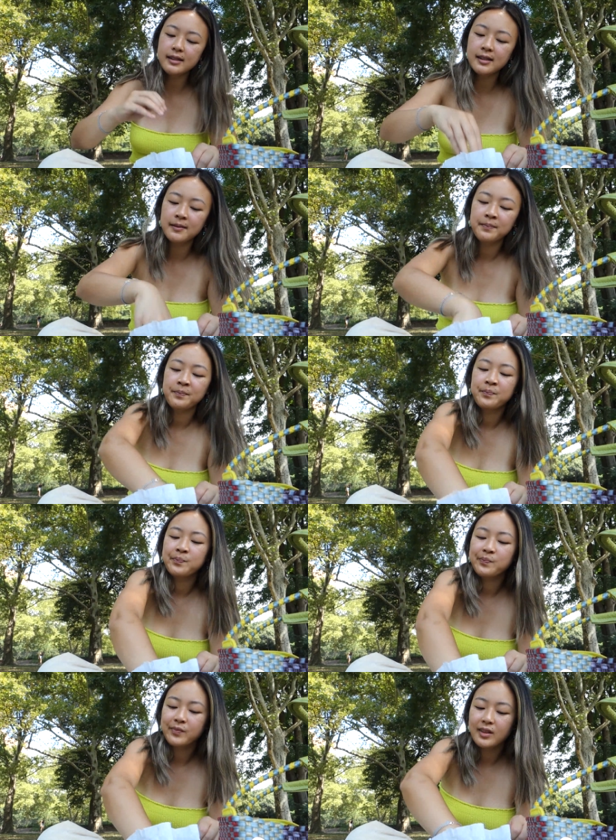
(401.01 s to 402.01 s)

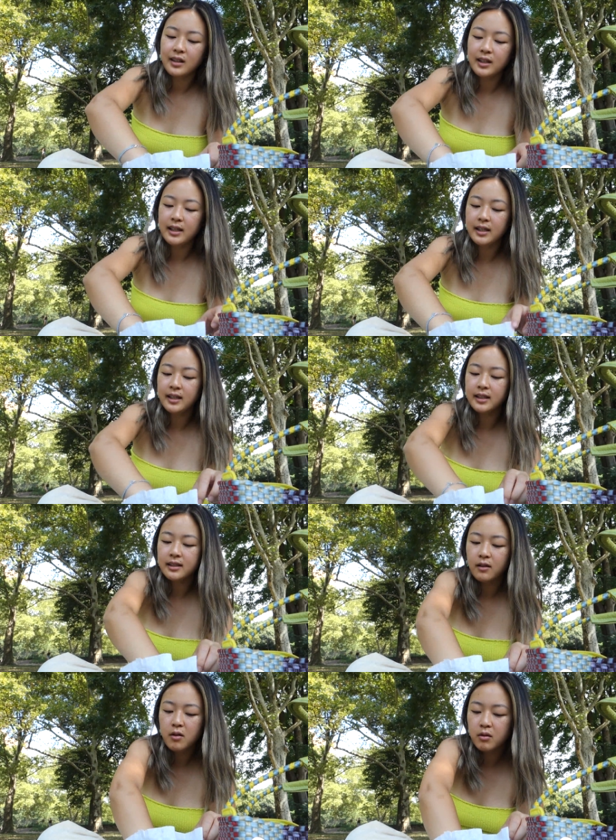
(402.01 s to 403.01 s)
It,
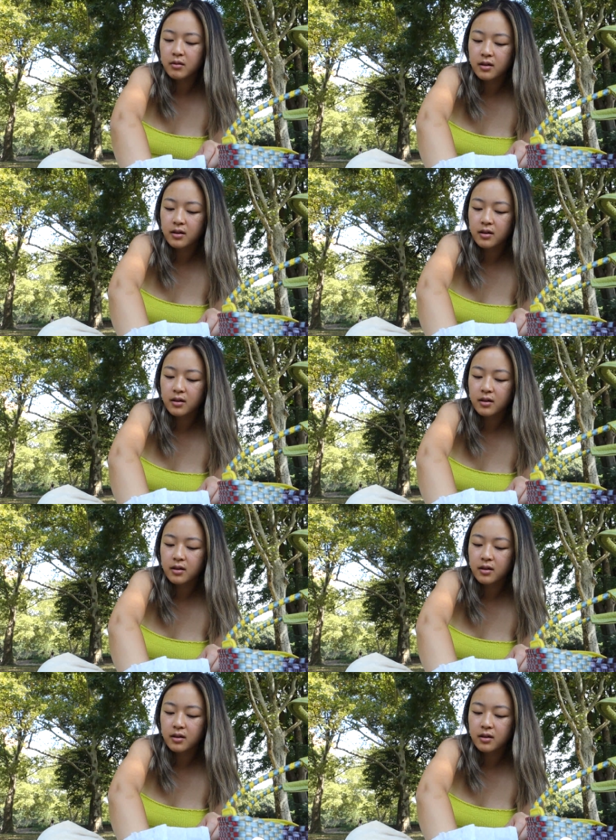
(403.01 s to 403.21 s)
oh,